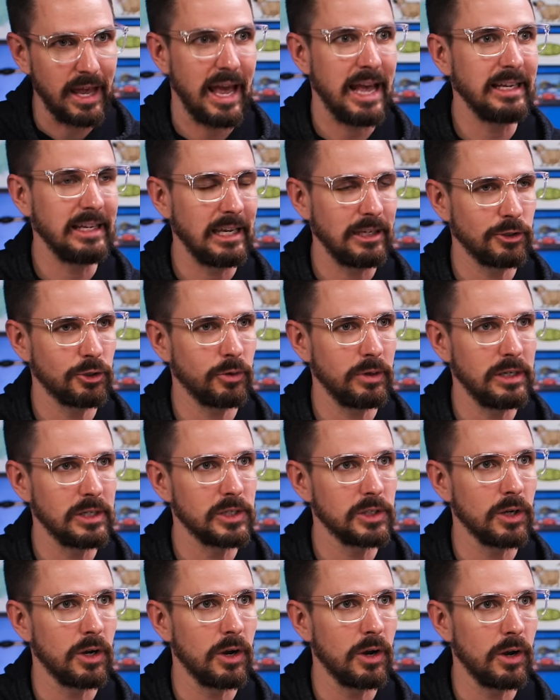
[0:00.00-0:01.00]
the Hanging Tree
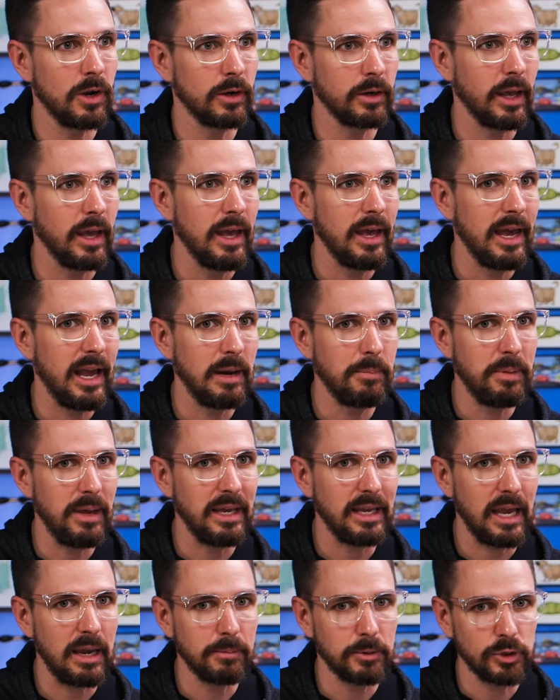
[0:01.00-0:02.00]
song and
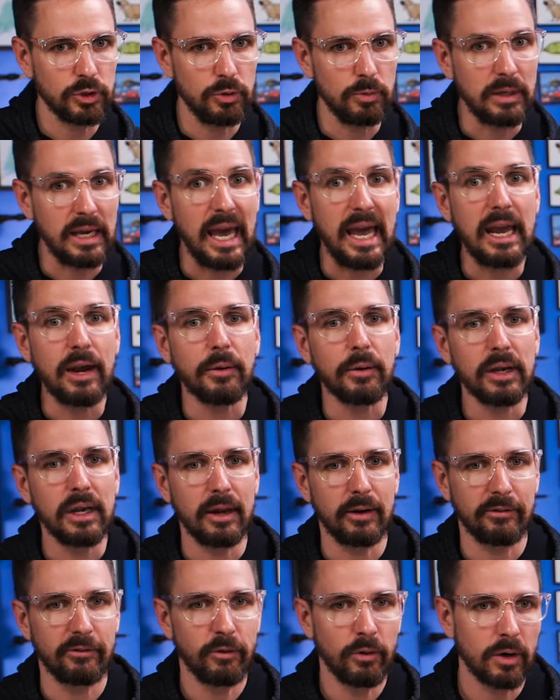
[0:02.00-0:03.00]
being able to carry
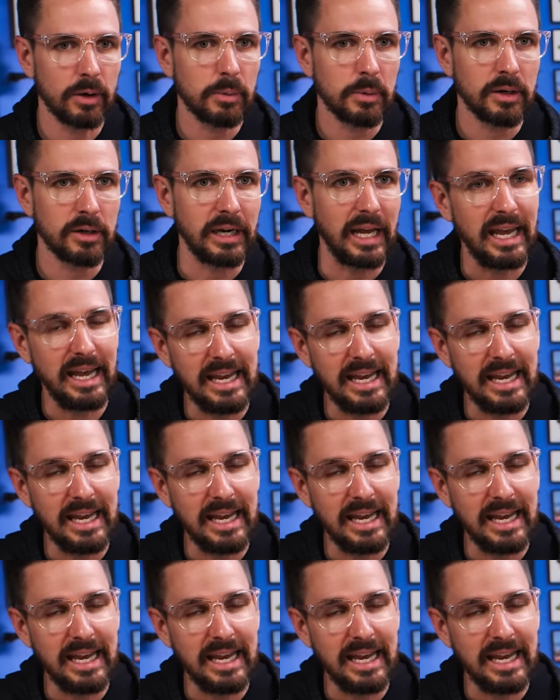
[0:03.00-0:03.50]
it forward